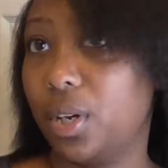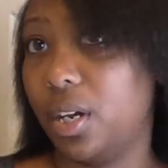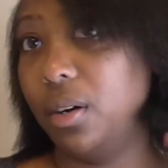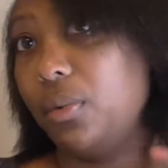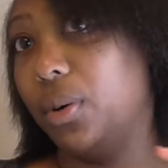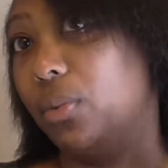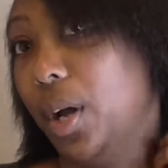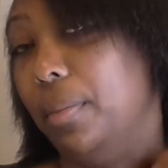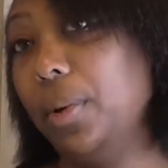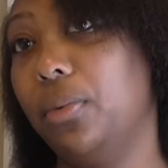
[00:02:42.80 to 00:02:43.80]
yeah, with
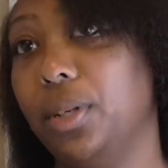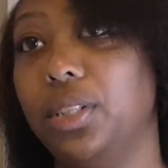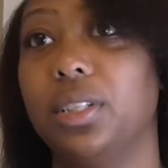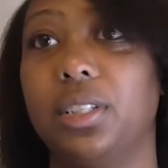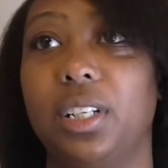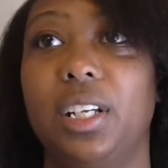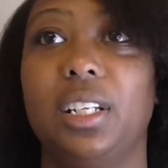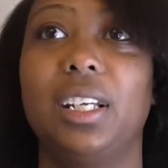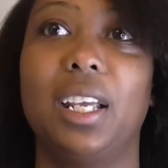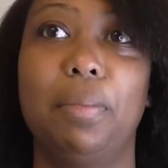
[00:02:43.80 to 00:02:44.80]
women, we just
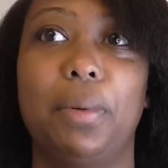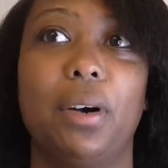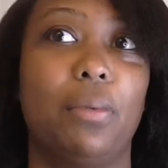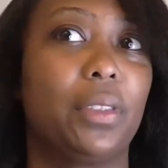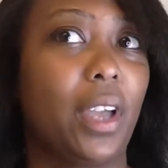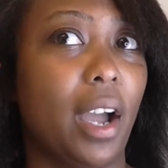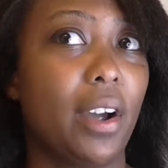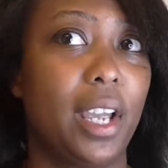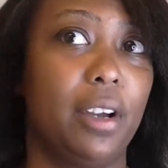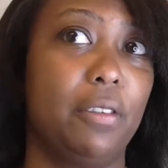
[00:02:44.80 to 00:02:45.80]
need to keep up with
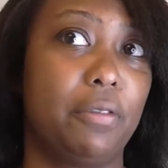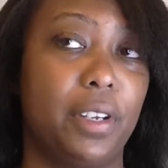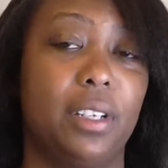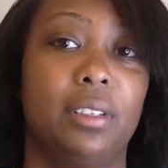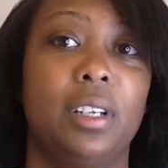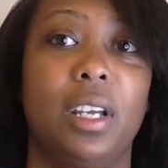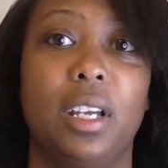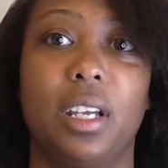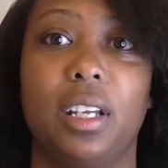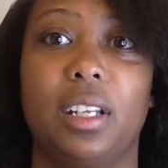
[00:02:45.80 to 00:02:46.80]
our health and
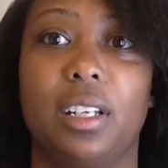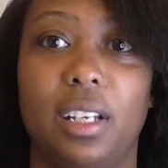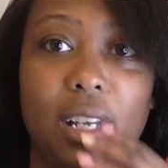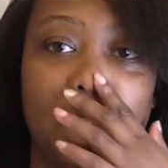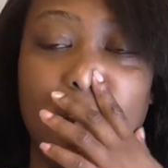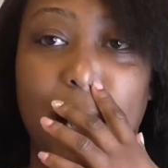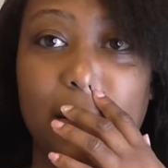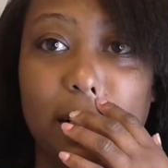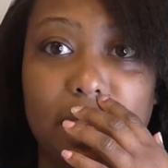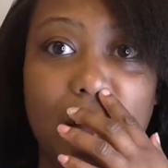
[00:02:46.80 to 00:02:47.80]

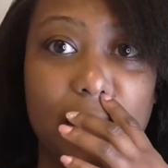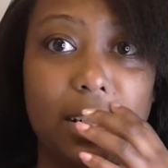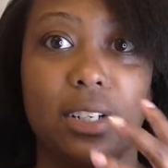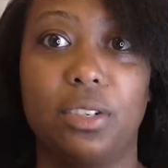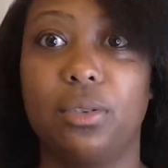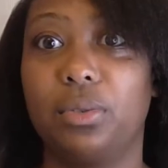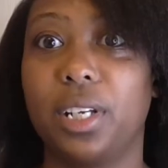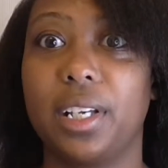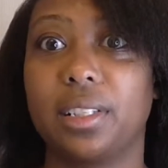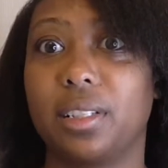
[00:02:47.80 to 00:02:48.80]
allow the doctor to do
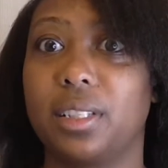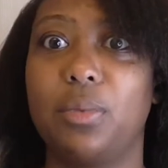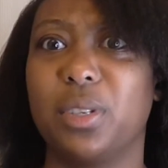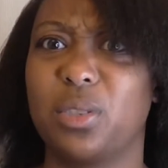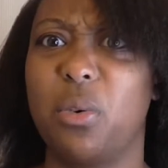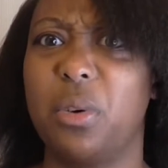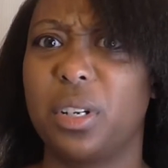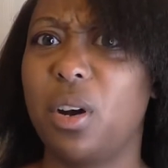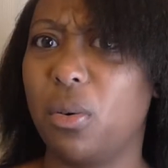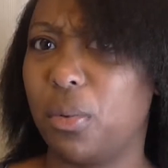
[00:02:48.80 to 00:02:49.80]
tests to see what's
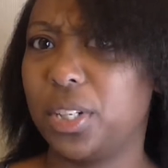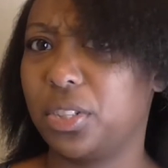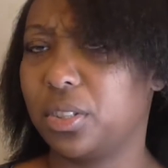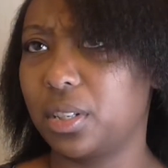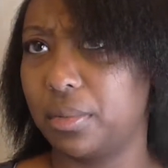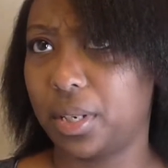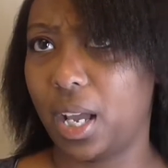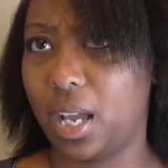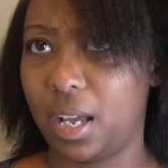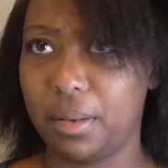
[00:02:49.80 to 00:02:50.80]
going on with you
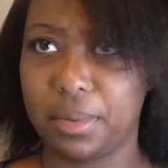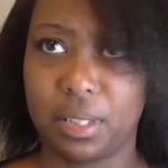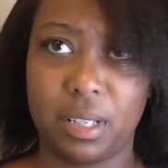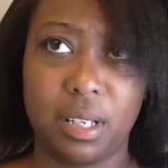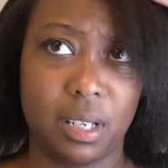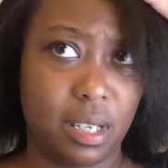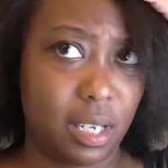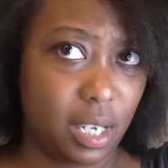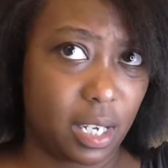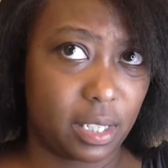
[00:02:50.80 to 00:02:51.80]
sometimes,
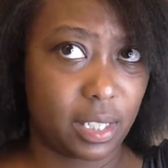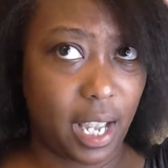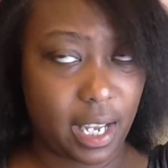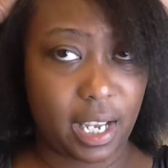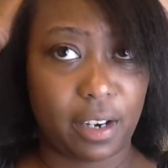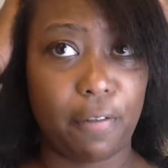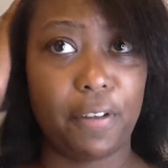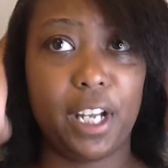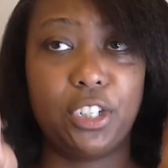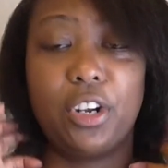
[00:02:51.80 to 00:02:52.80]
because that can
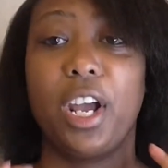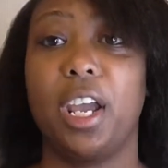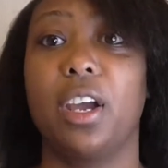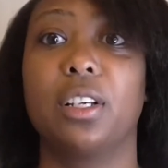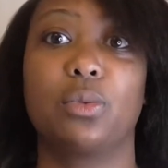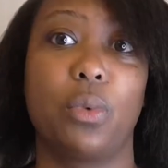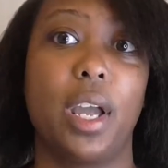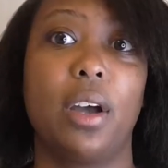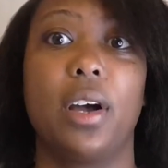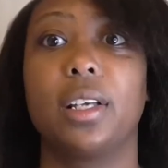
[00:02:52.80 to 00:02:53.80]
affect your hair as
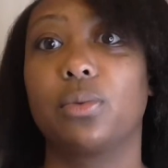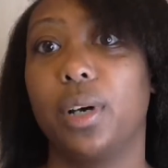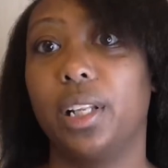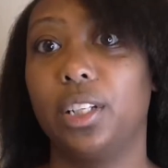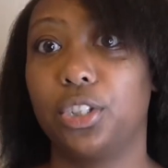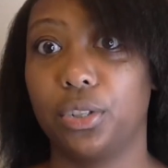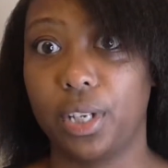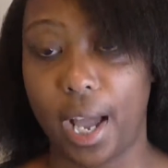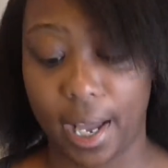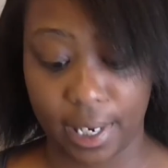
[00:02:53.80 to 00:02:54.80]
well as your
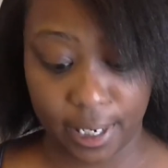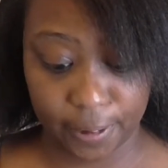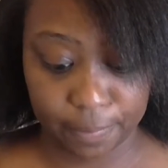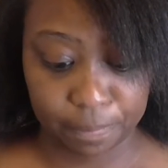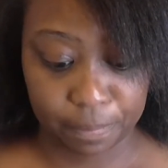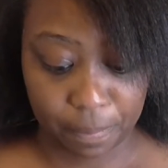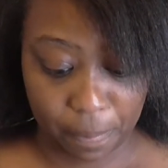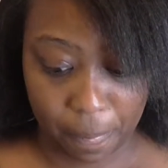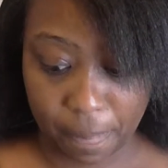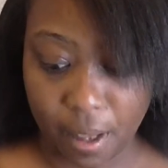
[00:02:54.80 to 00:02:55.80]
diet.
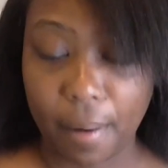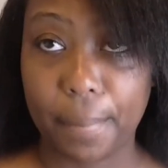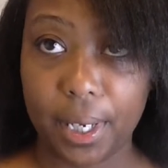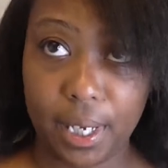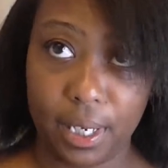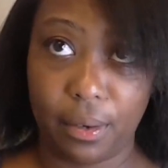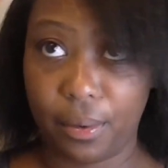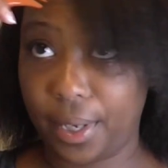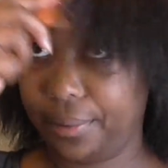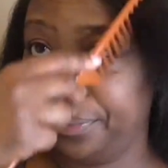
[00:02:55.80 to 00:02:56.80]
But
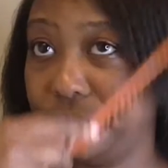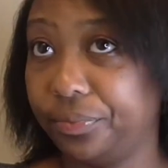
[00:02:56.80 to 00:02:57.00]
anyway,